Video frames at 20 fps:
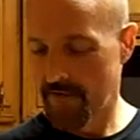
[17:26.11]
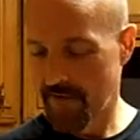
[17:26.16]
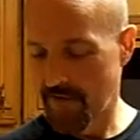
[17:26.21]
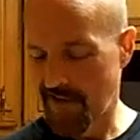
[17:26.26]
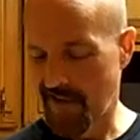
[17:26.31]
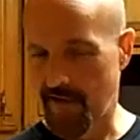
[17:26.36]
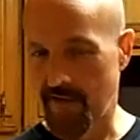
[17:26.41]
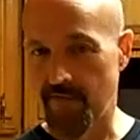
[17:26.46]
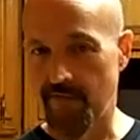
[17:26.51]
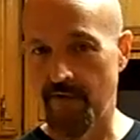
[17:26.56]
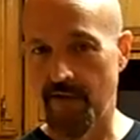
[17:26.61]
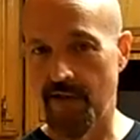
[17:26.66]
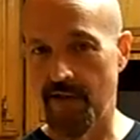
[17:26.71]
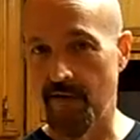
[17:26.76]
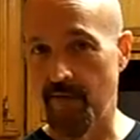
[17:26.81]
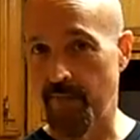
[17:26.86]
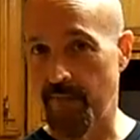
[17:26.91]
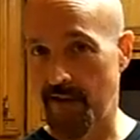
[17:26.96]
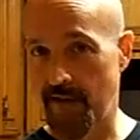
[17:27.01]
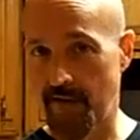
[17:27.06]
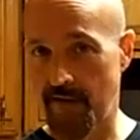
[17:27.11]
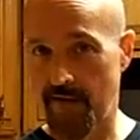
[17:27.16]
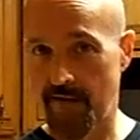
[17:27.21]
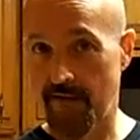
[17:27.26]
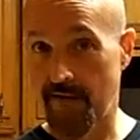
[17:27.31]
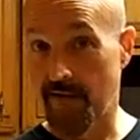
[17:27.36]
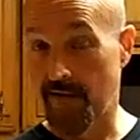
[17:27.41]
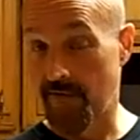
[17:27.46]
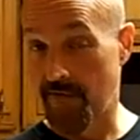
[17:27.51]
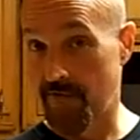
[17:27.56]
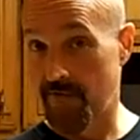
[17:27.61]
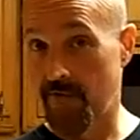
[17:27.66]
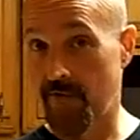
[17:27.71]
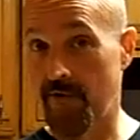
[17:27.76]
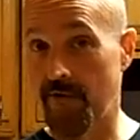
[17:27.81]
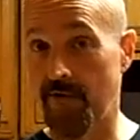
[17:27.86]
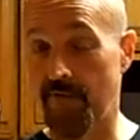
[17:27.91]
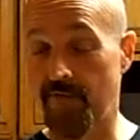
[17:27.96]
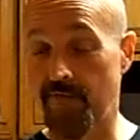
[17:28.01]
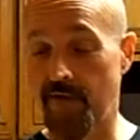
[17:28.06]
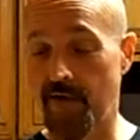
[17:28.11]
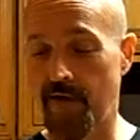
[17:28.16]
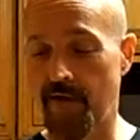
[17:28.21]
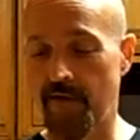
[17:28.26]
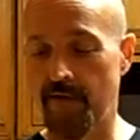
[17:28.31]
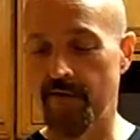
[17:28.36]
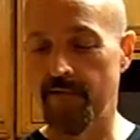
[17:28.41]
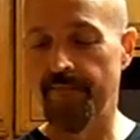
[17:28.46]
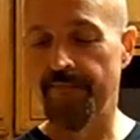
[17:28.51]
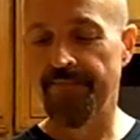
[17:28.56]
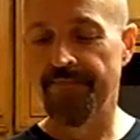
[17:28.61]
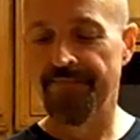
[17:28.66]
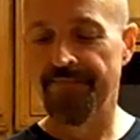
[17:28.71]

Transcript: and could find a peanut and could throw it in the fire,